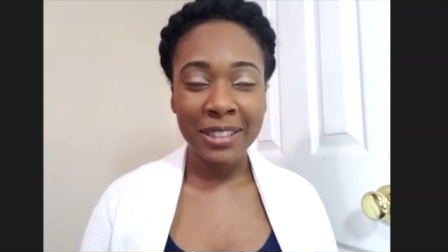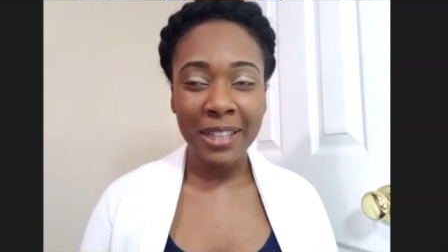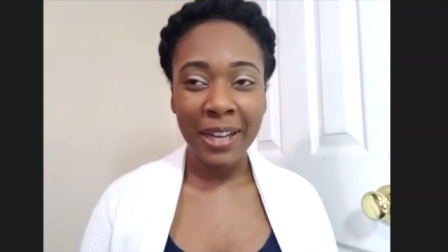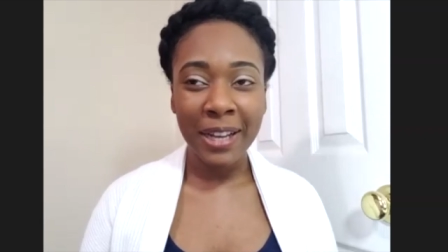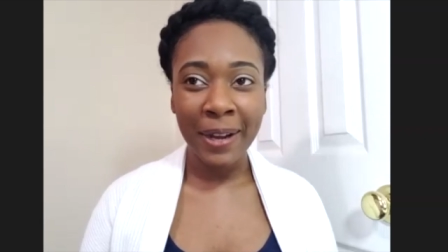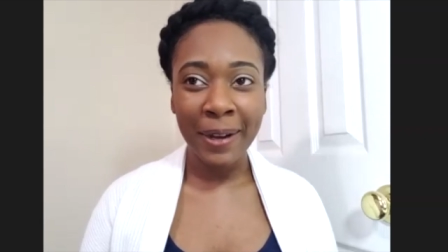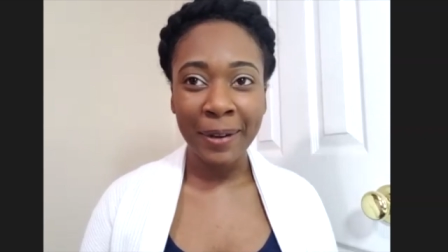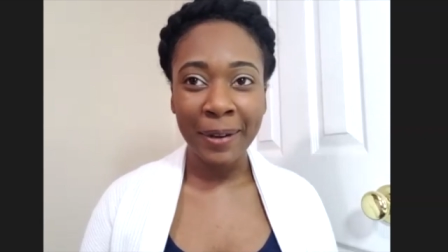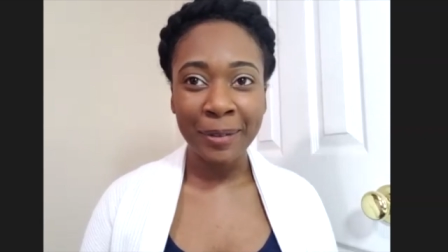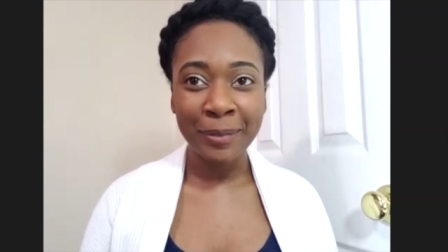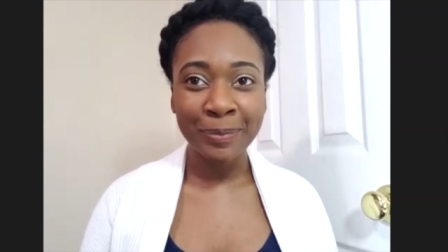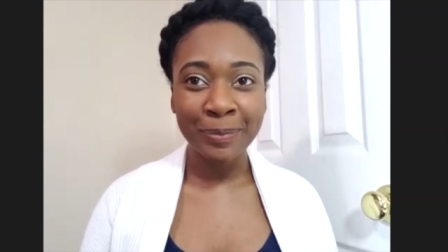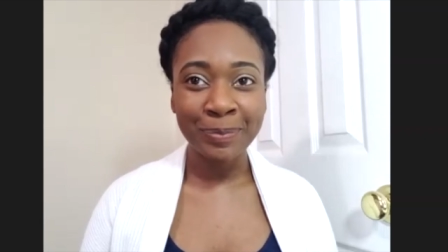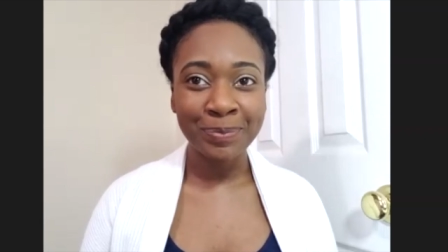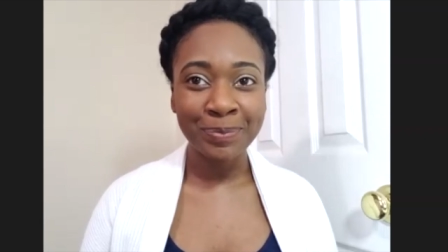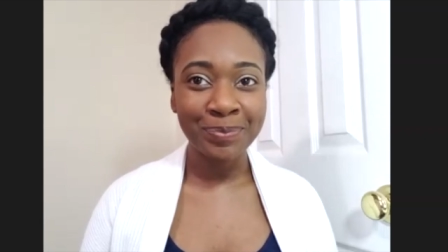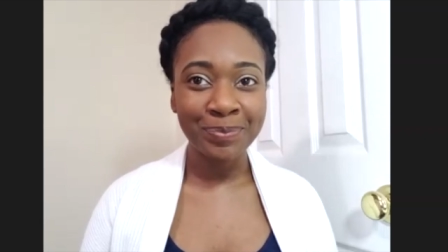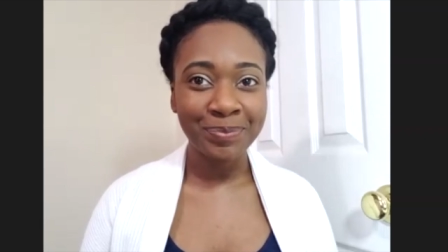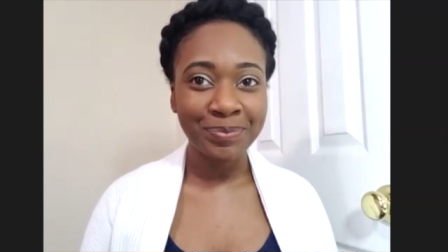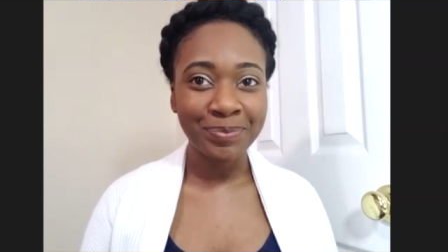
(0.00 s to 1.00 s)
Um,
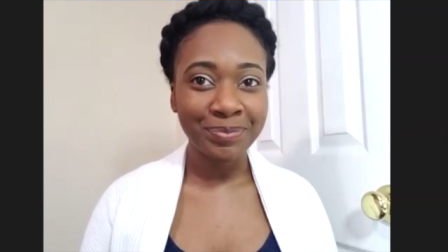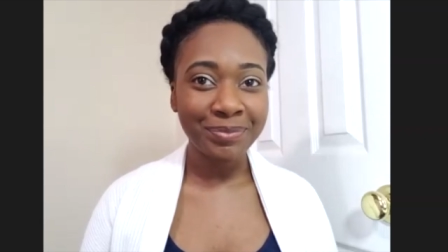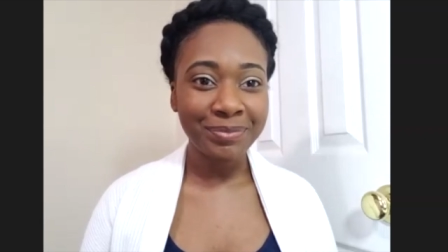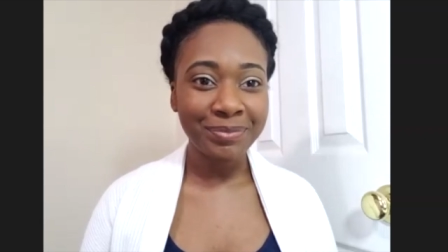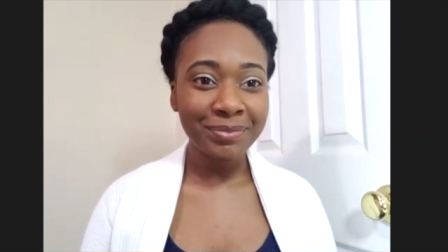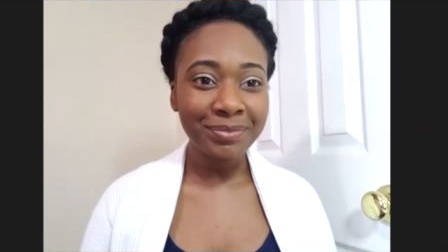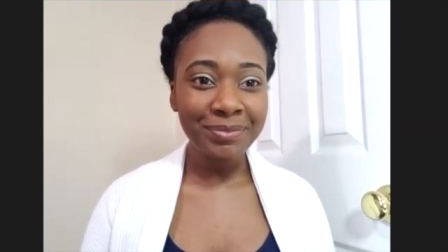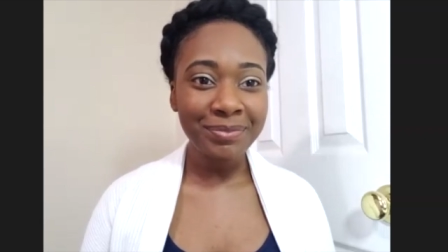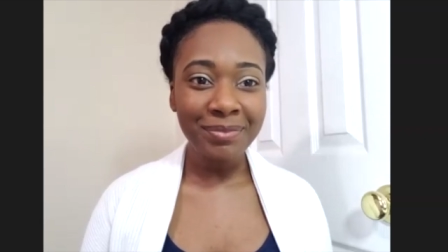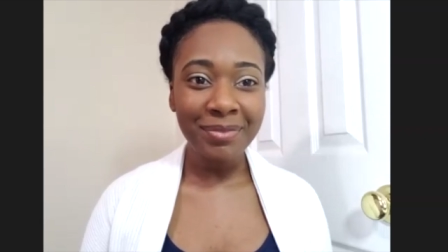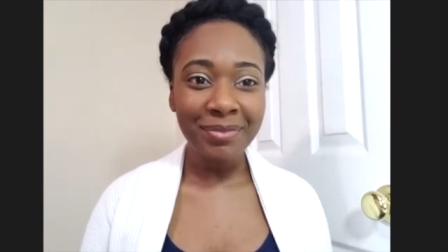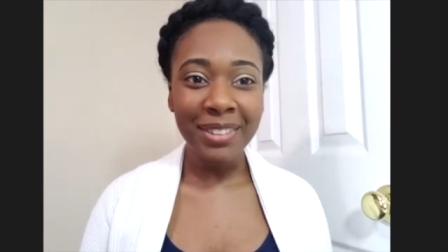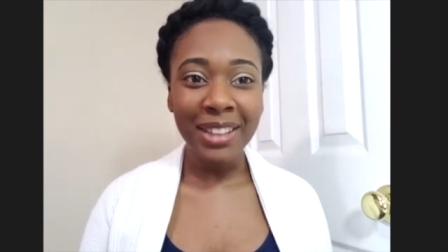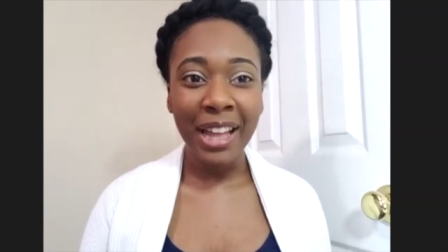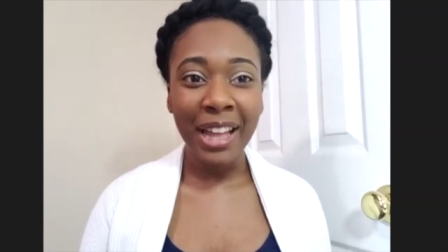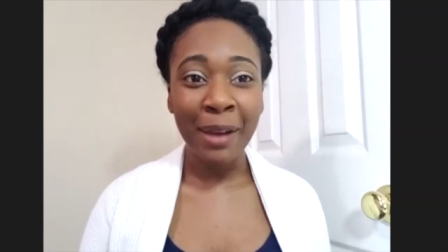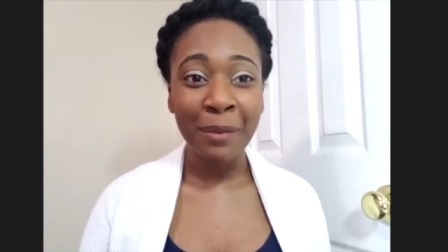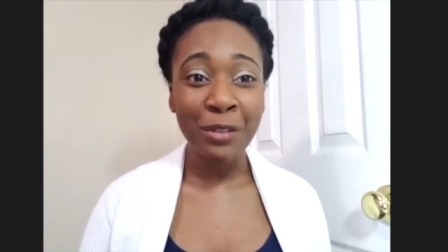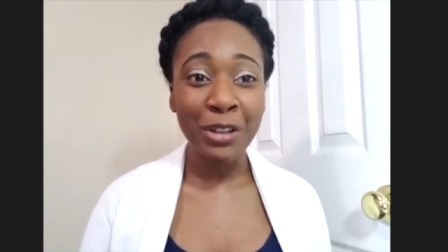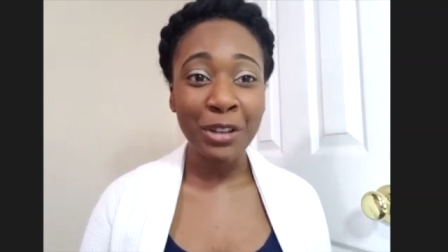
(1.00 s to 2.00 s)

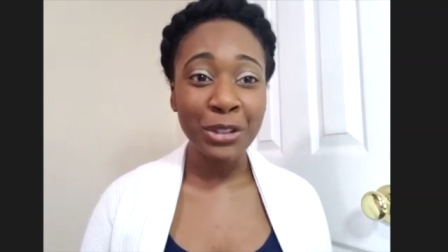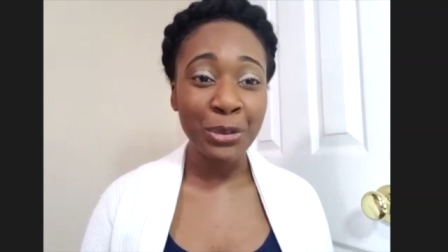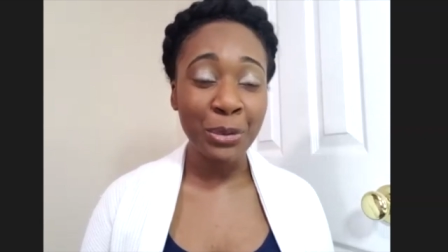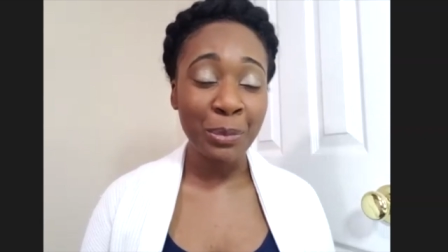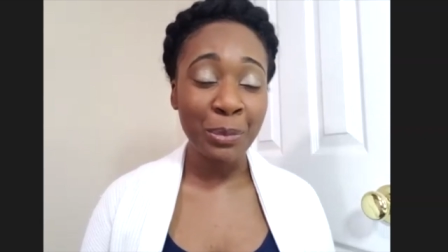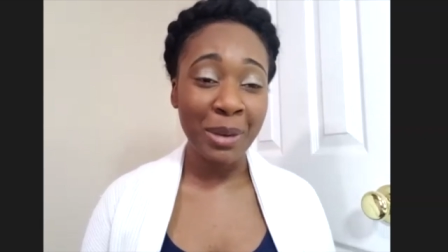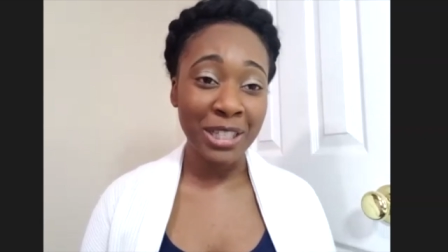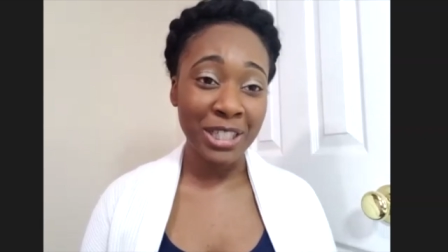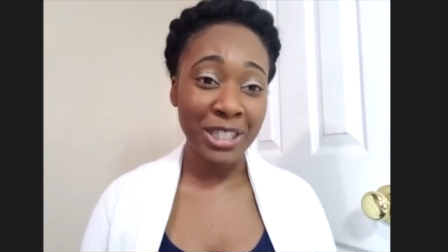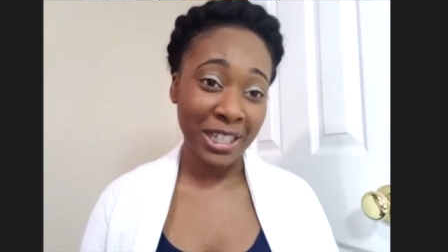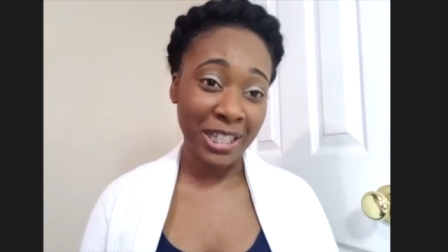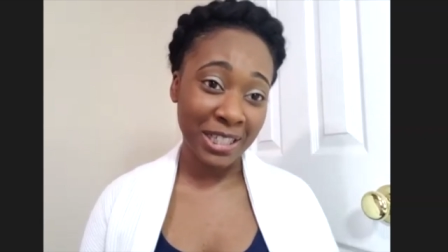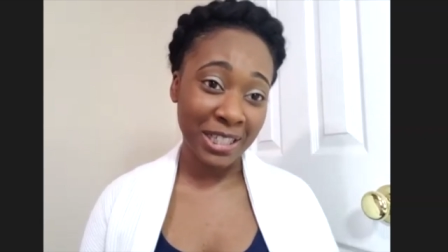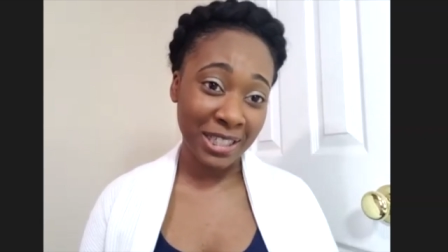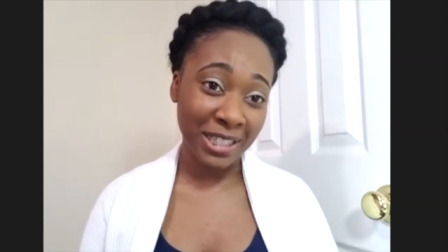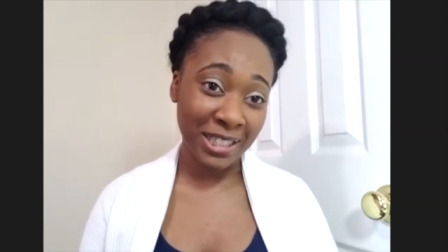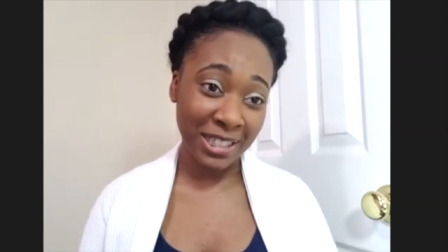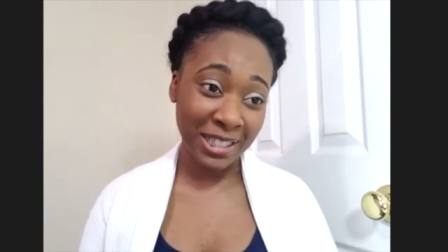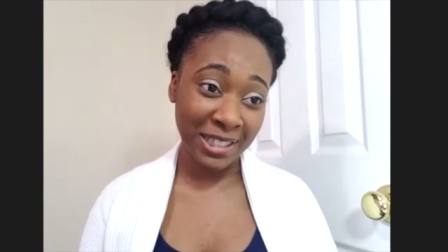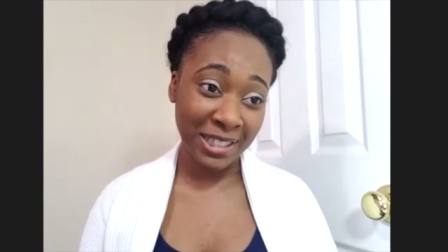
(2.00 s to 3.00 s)
I'm redoing my
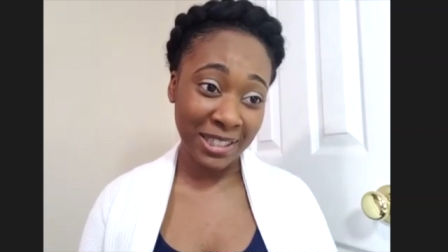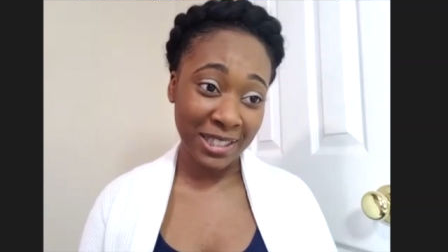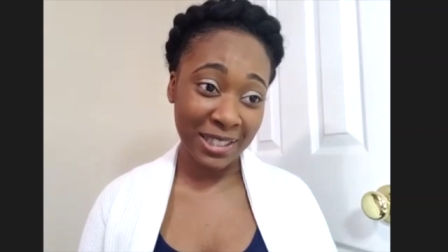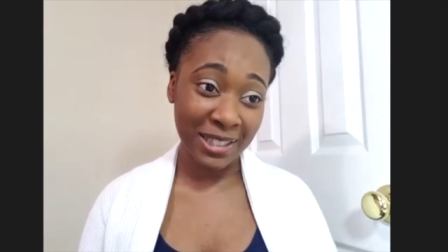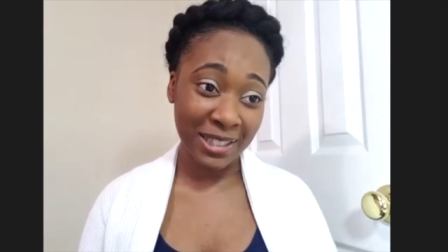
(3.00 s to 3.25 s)
Genesis